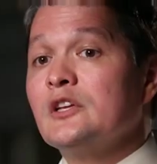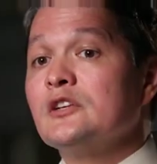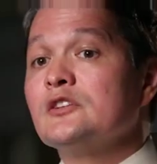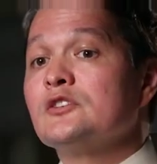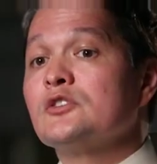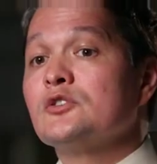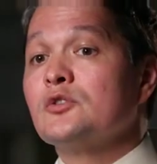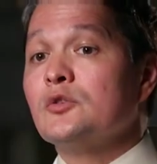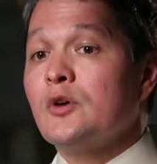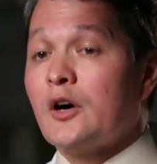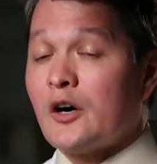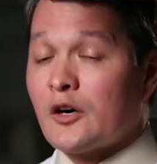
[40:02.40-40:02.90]

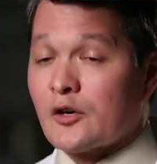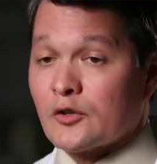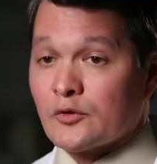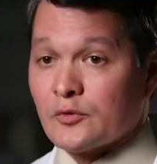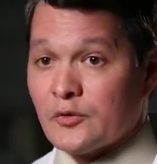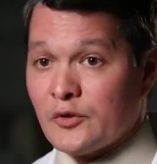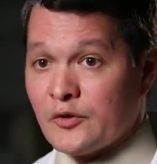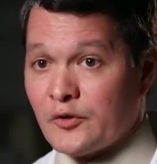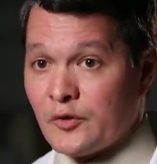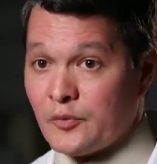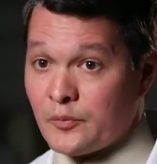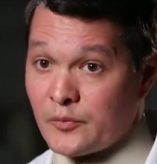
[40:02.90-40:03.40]
into a heart
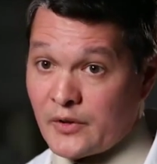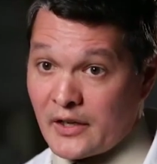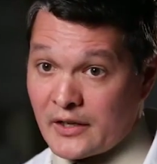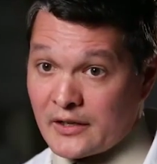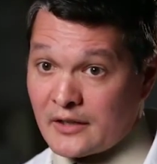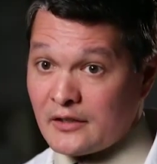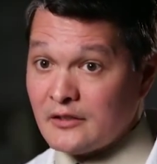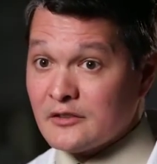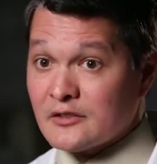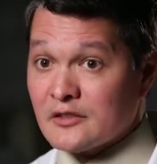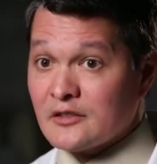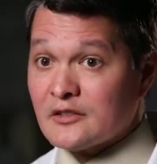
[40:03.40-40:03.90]
rhythm
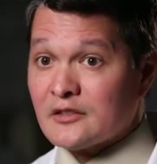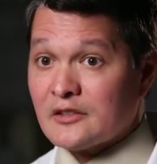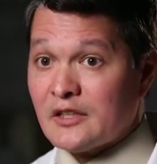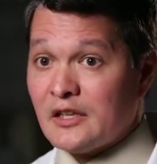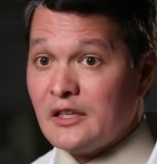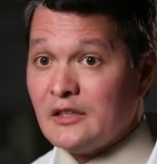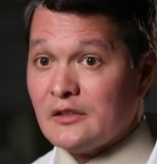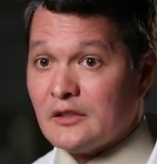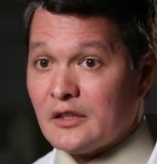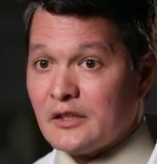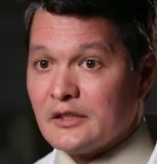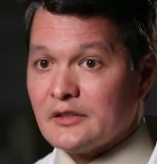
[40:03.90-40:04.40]
that can
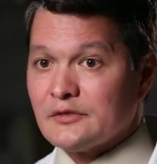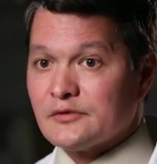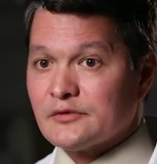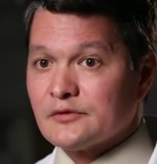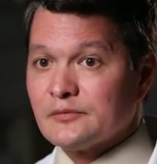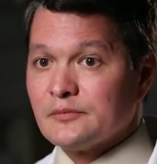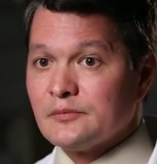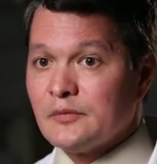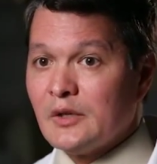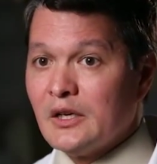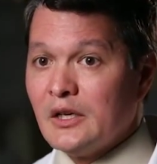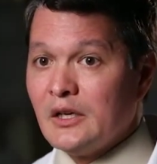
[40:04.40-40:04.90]
sustain life.